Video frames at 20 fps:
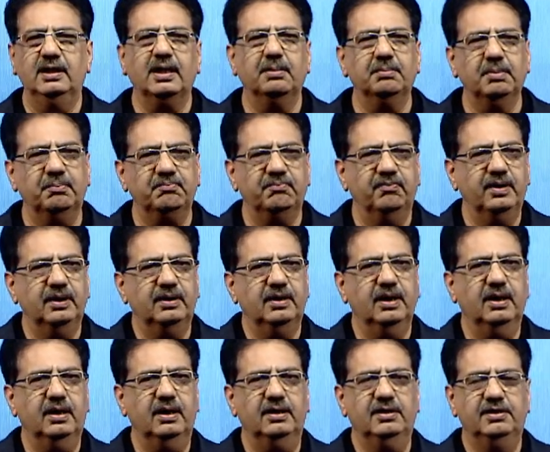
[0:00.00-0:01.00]
come up with
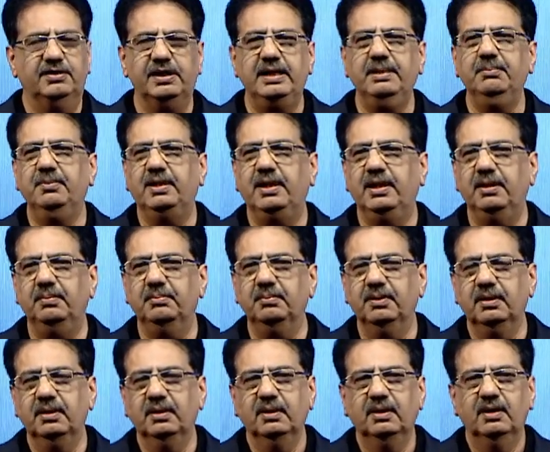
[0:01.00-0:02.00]
their dream
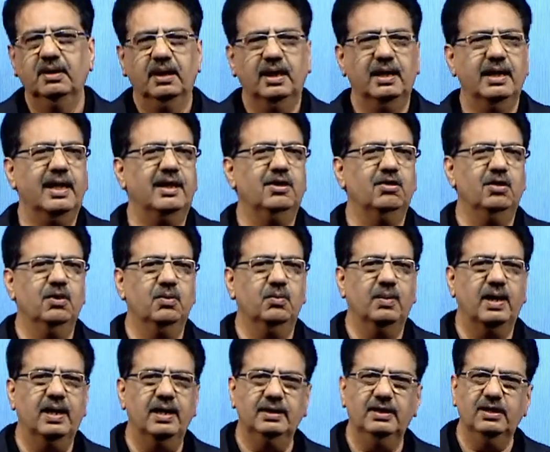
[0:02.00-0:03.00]
team, and I don't know
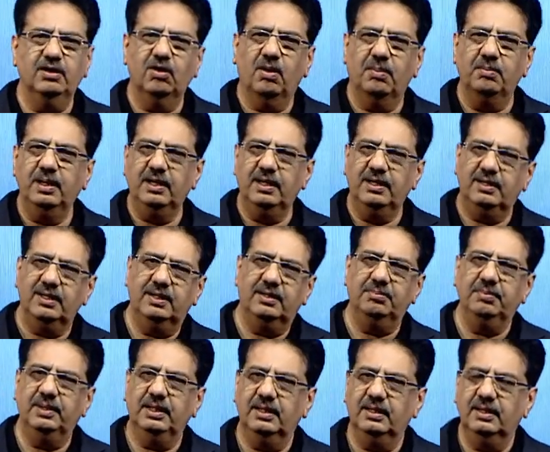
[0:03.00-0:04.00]
why they nominated
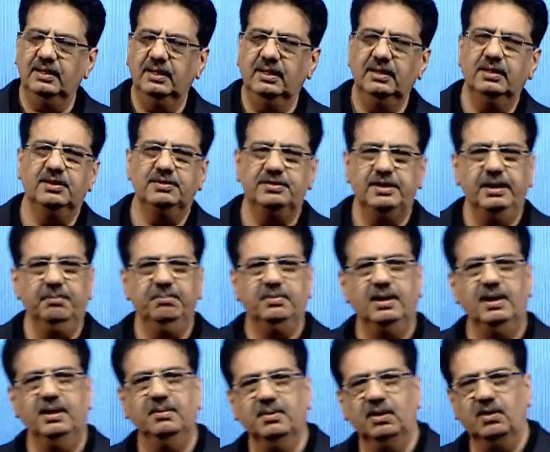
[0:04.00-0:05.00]
me in the dream
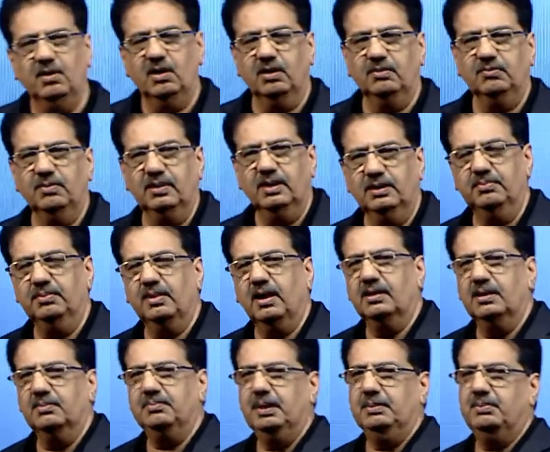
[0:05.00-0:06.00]
team along with
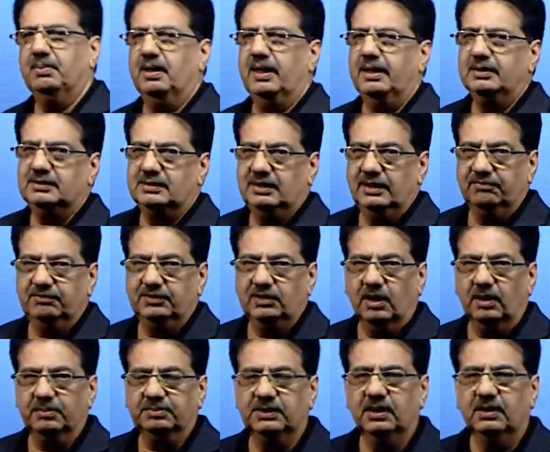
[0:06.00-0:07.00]
other people like Steve
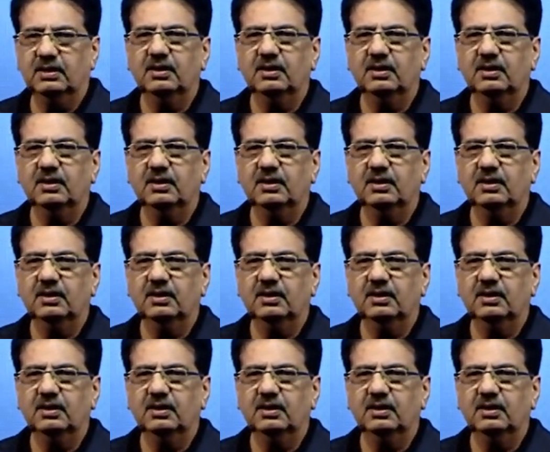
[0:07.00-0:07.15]
Jobs.